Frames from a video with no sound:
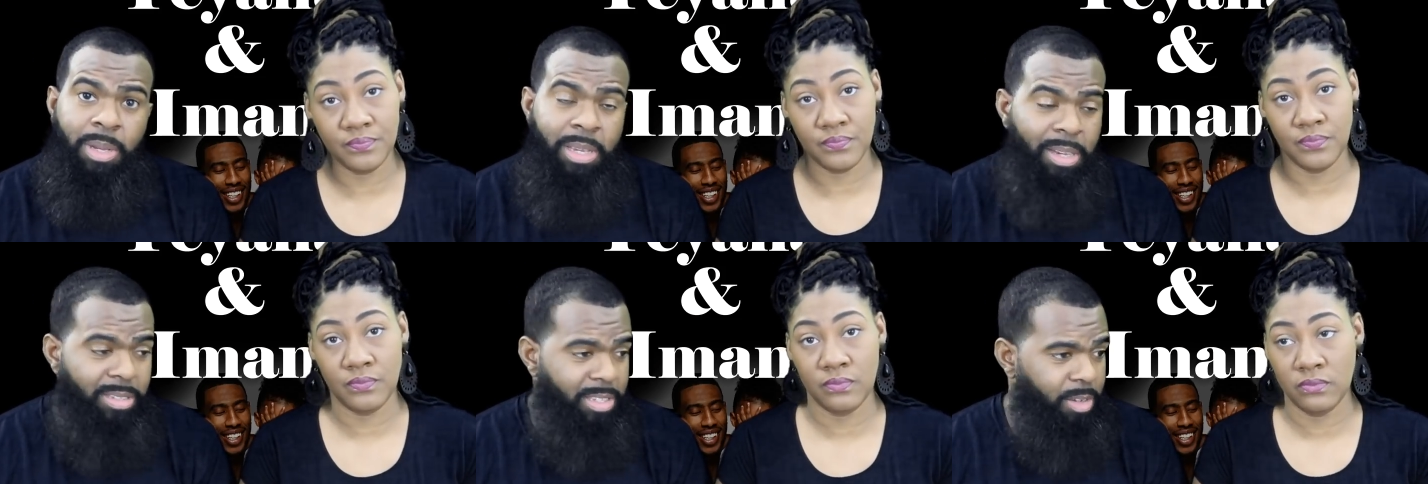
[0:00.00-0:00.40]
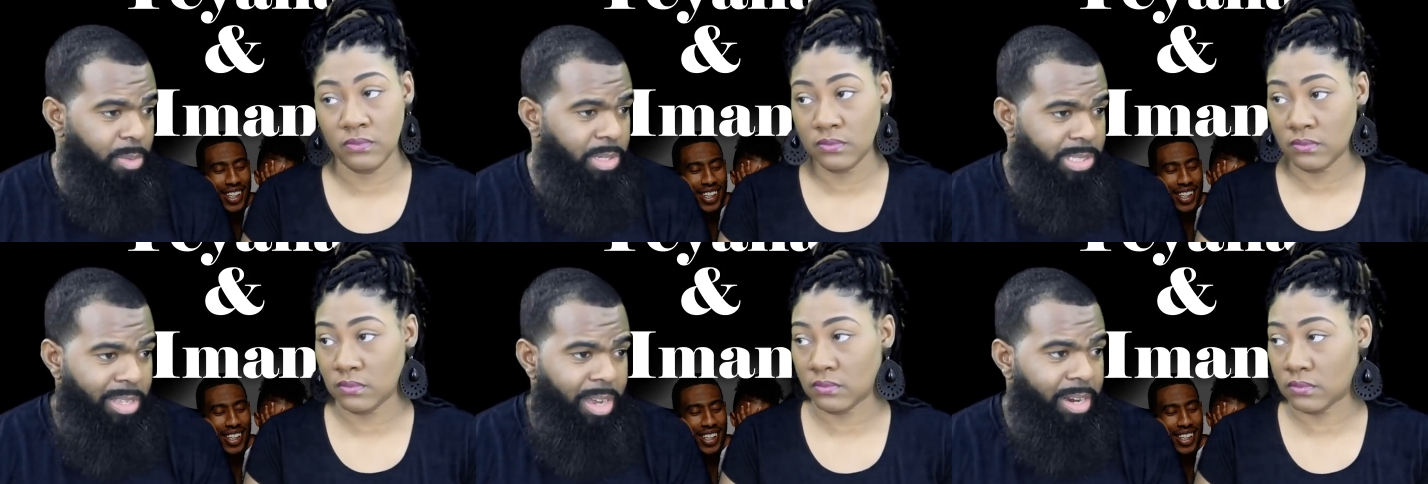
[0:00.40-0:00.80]
Speaker 1: Because
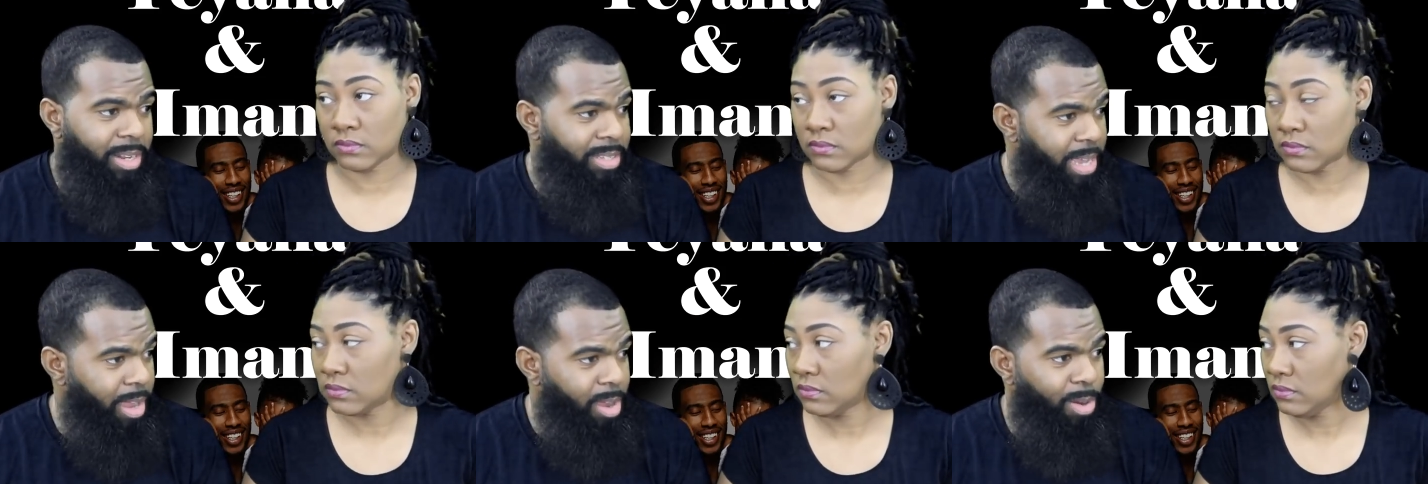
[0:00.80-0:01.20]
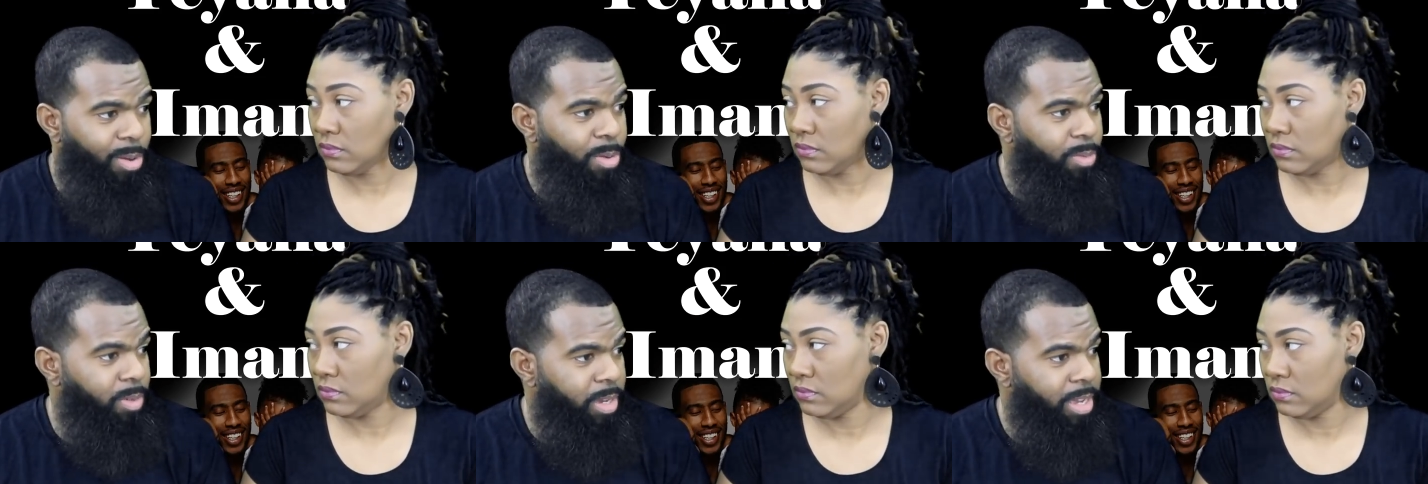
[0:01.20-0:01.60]
it was starting to take
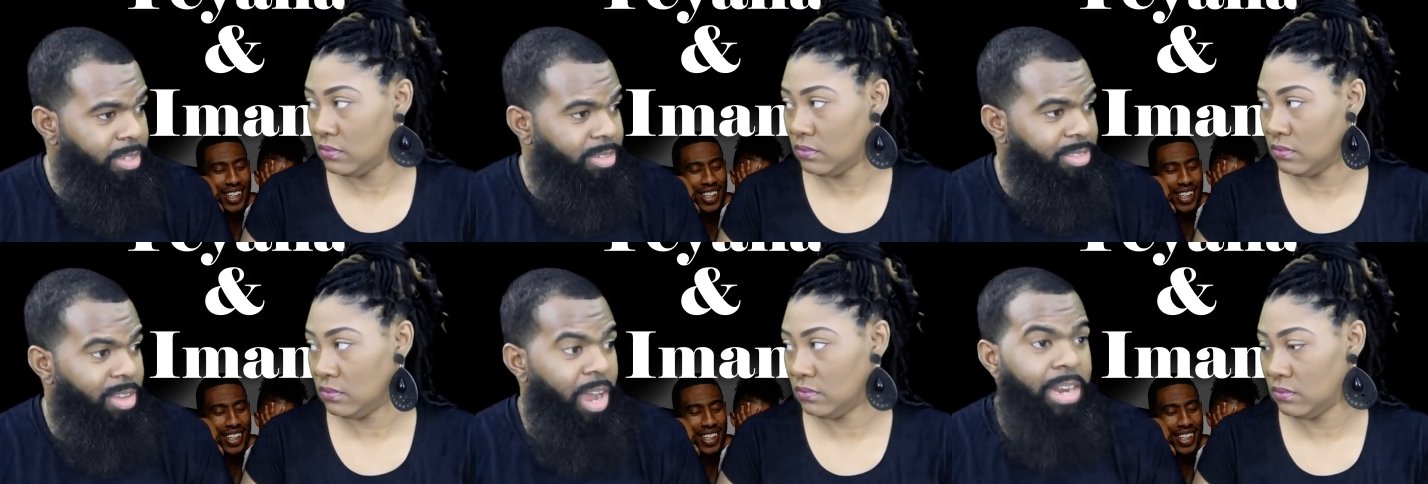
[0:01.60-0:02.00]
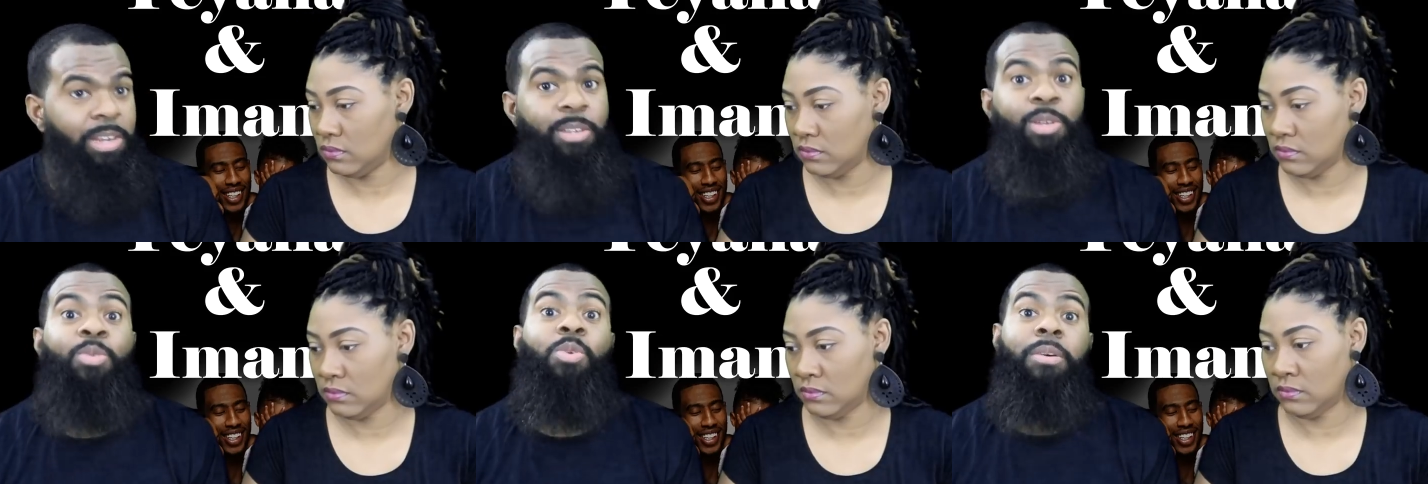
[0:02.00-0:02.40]
over and
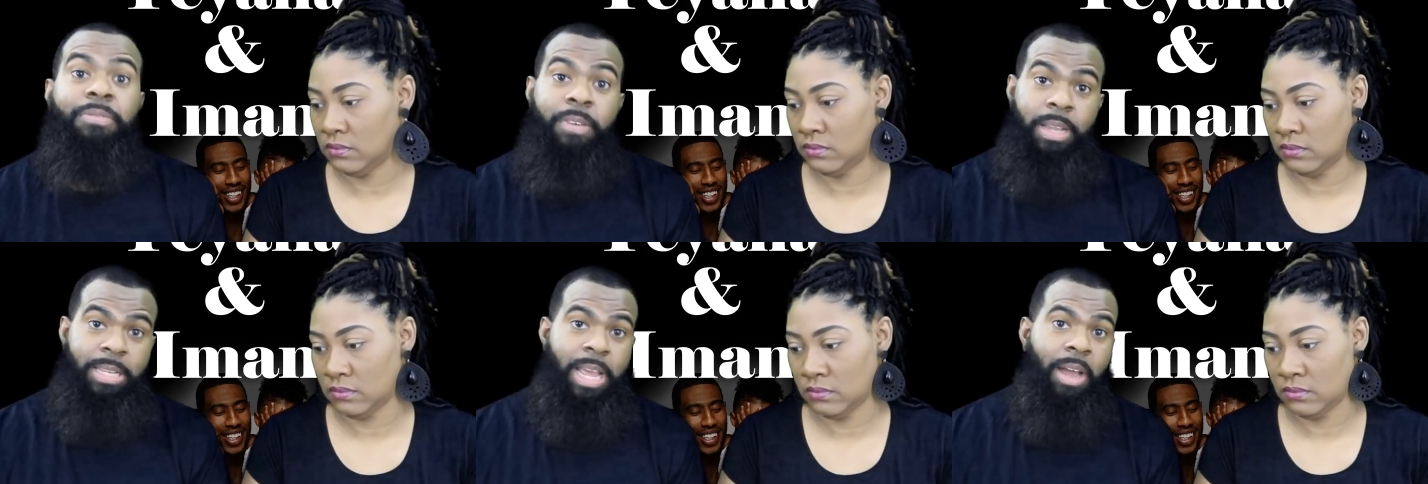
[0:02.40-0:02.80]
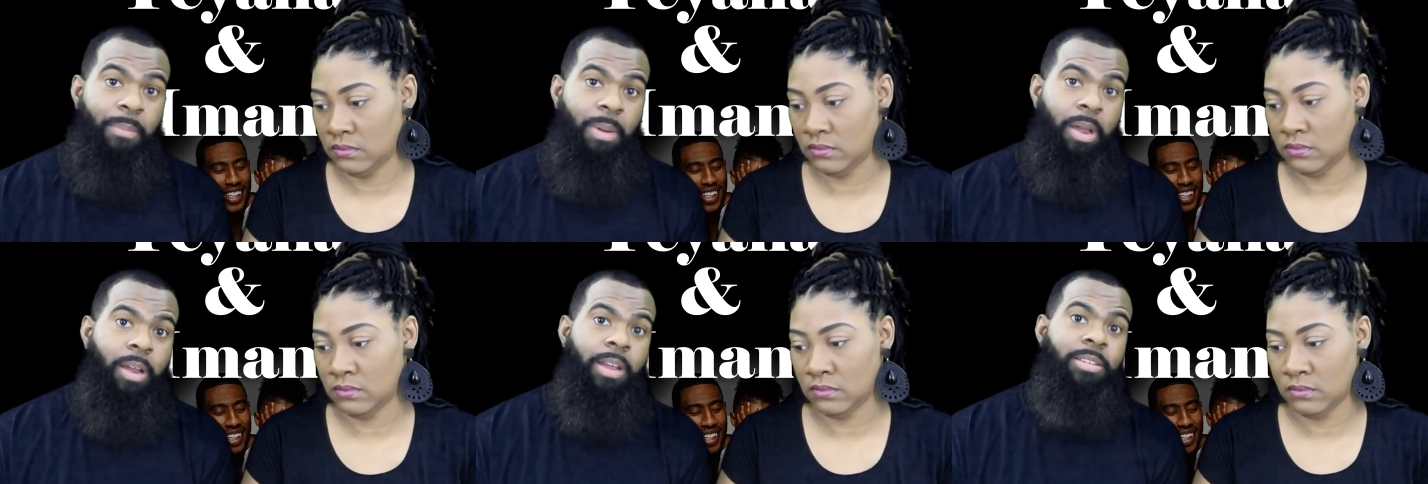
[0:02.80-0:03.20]
starting to affect
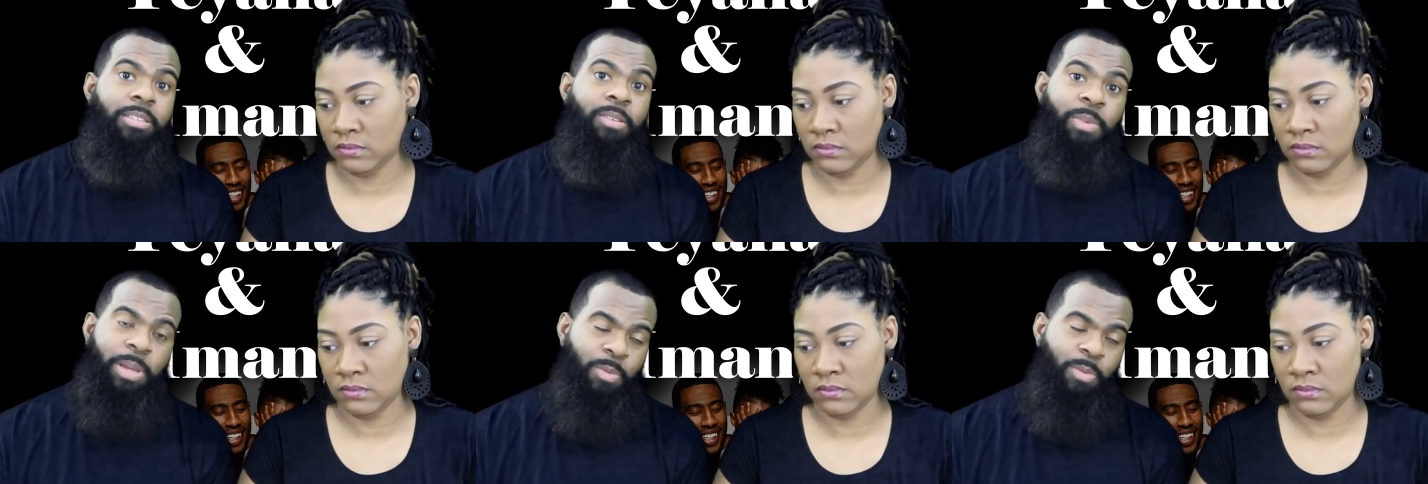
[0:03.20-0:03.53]
our marriage.